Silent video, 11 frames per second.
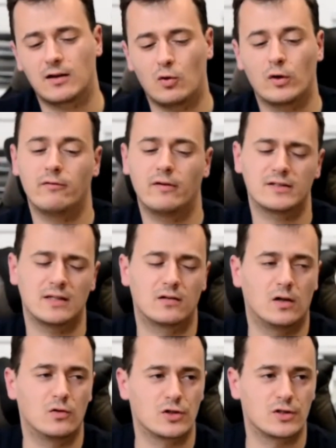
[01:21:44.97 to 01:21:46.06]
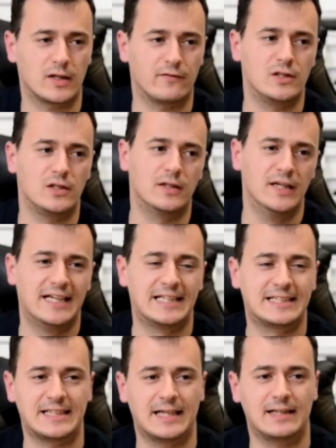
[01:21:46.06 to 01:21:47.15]
or even some coaches I've seen
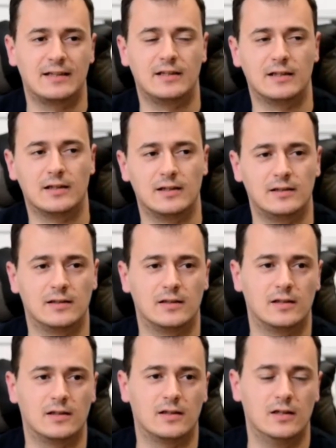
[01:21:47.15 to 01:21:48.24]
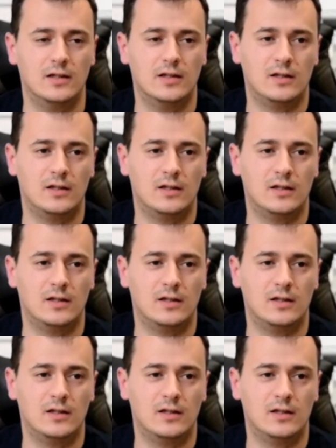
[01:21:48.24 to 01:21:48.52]
set the the